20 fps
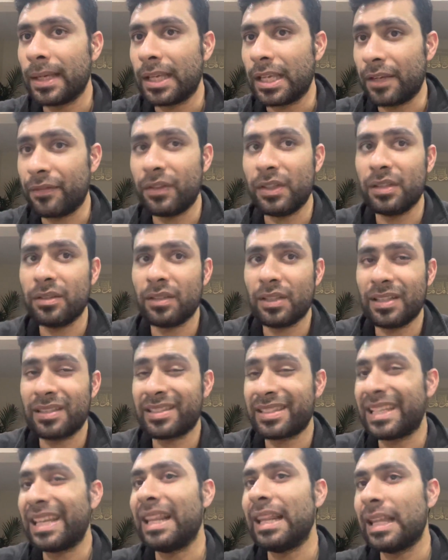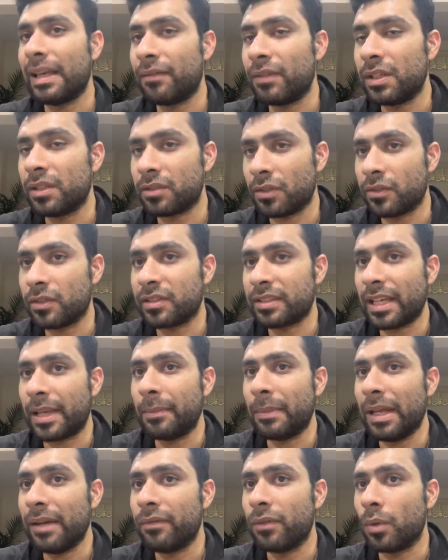if his skill level is on the
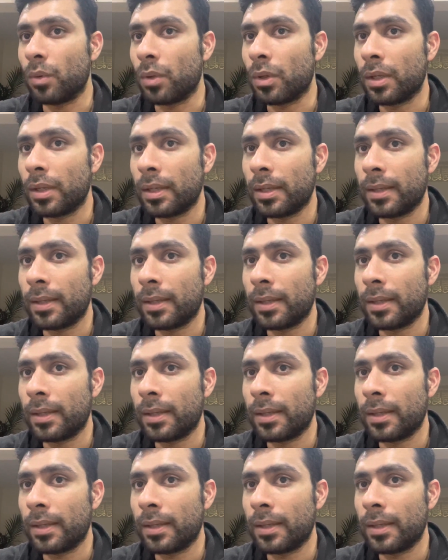same level.